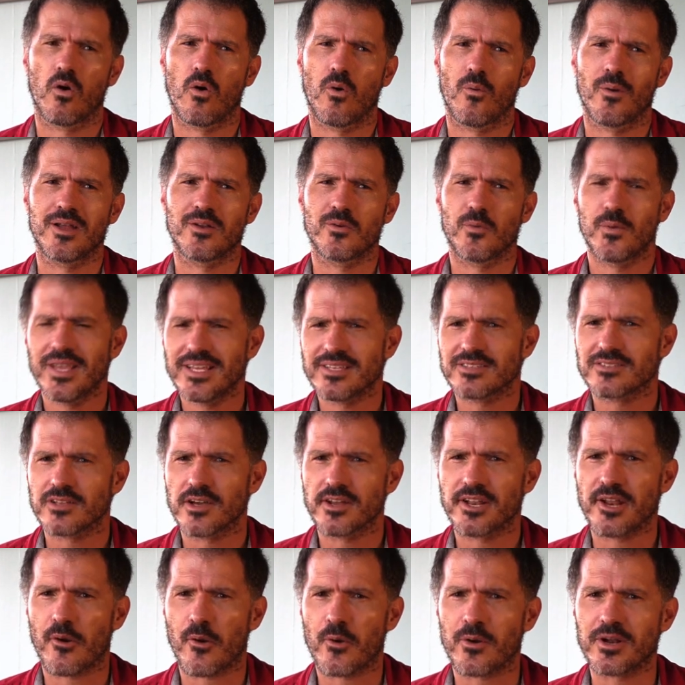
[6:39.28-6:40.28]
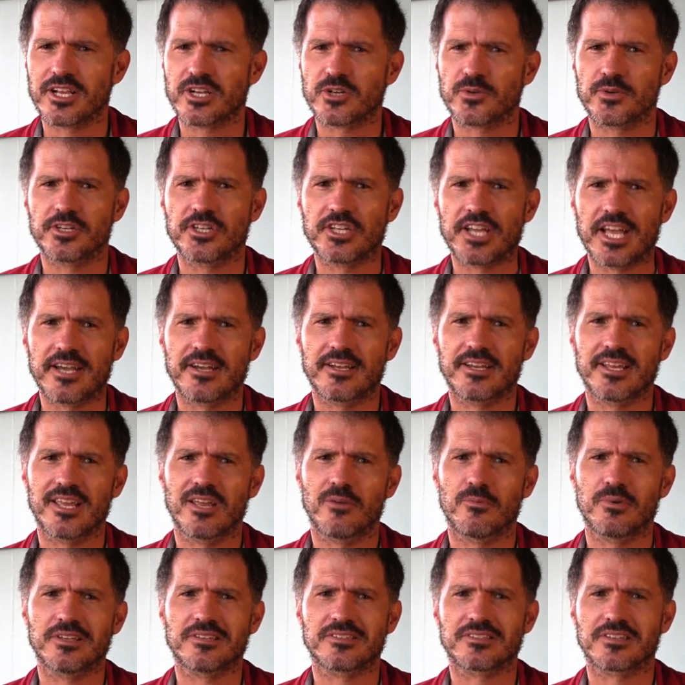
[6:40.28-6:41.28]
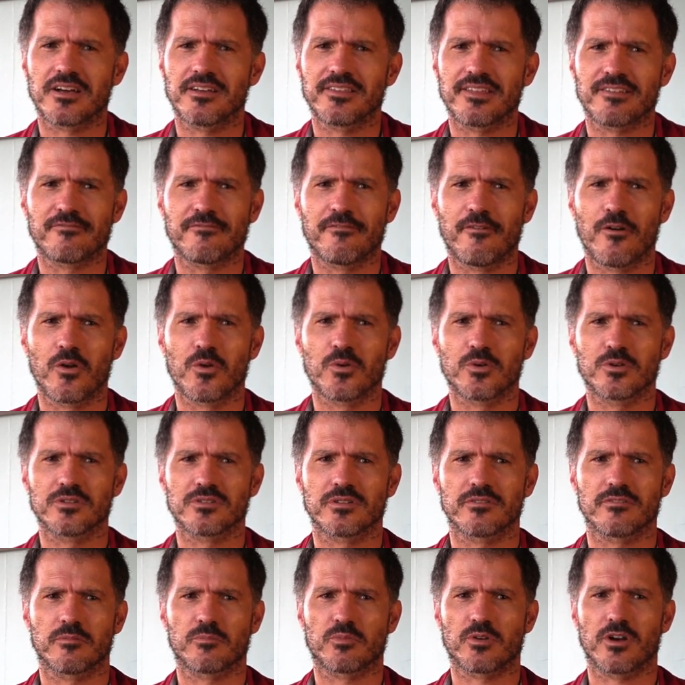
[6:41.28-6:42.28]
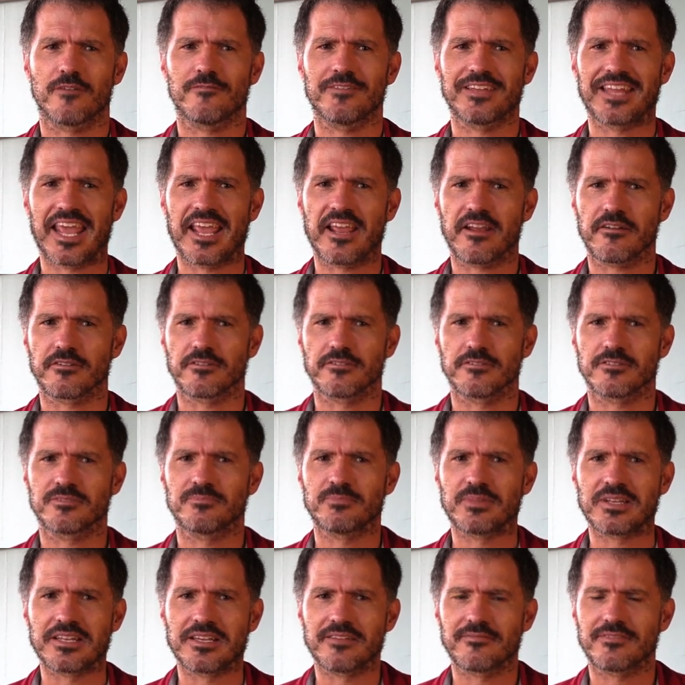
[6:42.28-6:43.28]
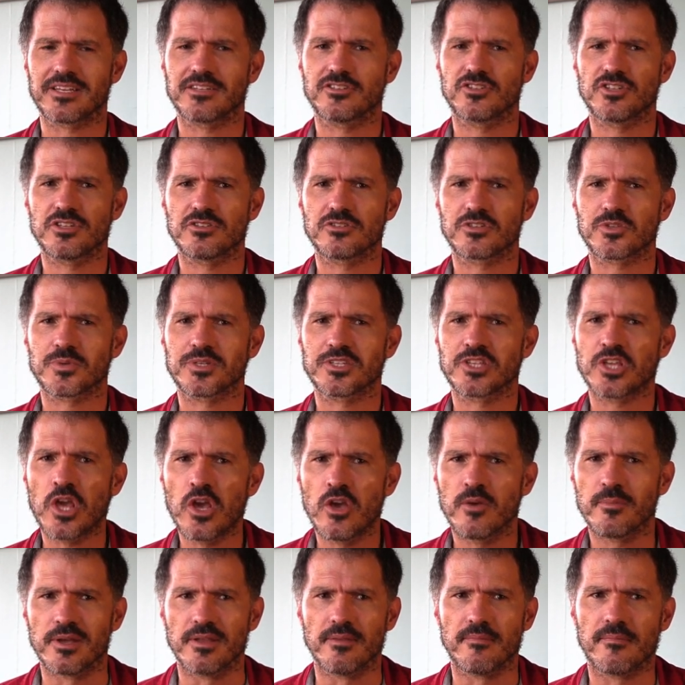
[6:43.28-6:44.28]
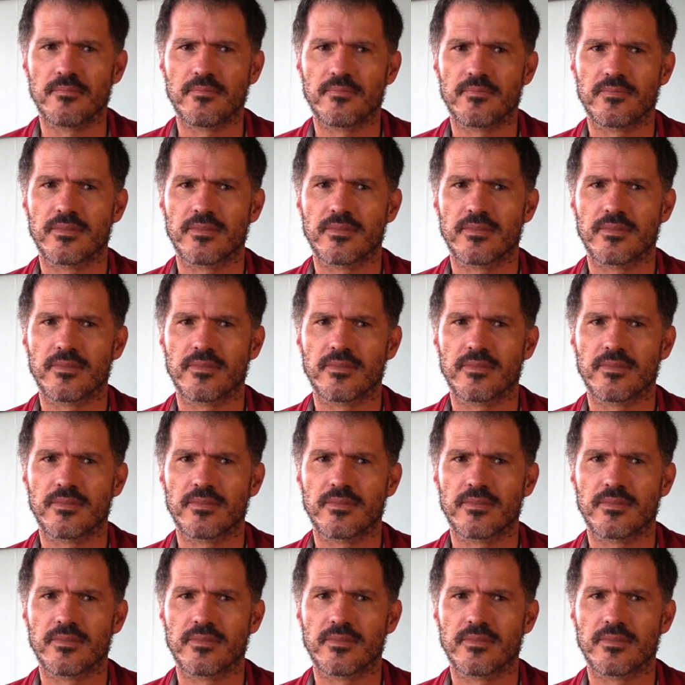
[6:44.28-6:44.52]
When we studied early Christianity, we saw that followers of the prophet Arius believed that Jesus was human,